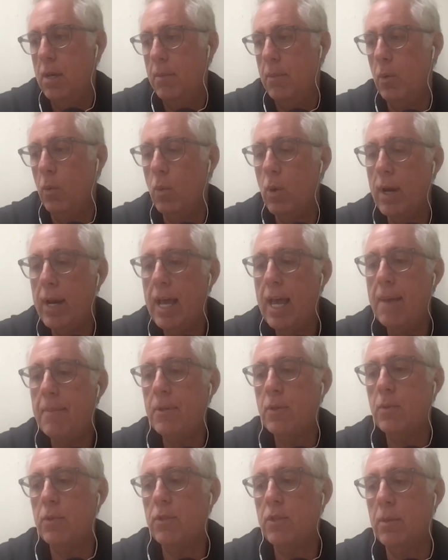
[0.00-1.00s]
But what
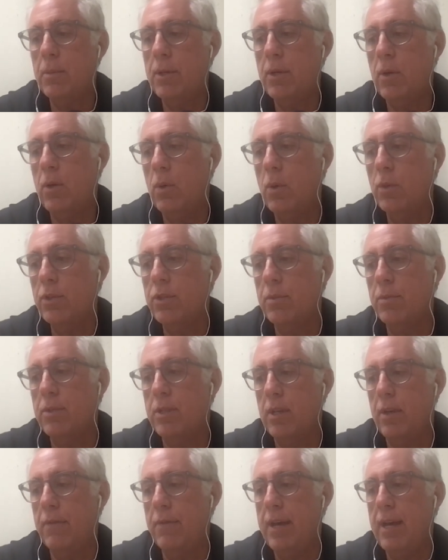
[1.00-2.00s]
happens when someone holds
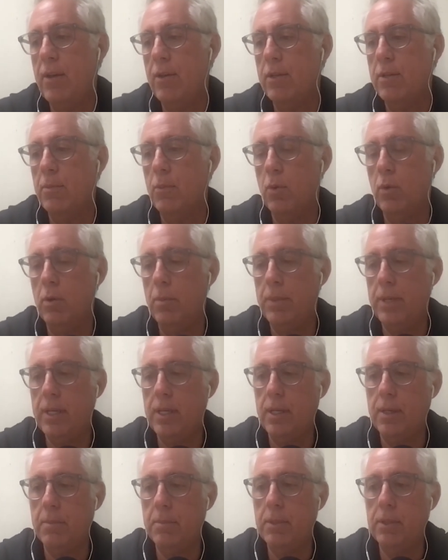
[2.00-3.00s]
themselves out as a moral
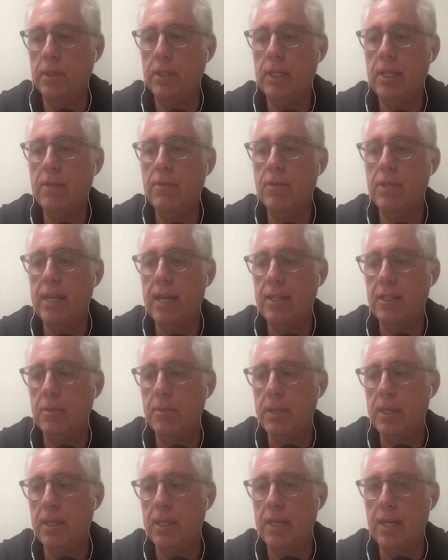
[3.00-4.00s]
being, believes that to
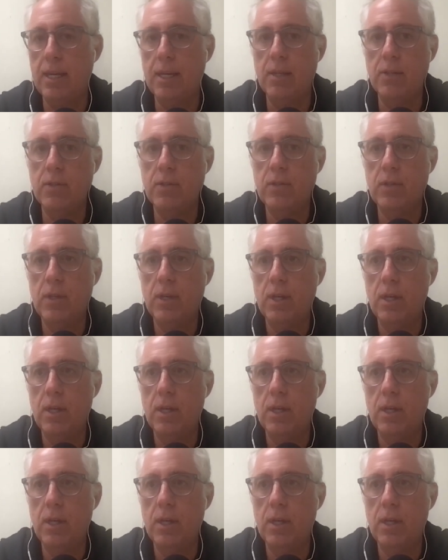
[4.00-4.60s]
be the case?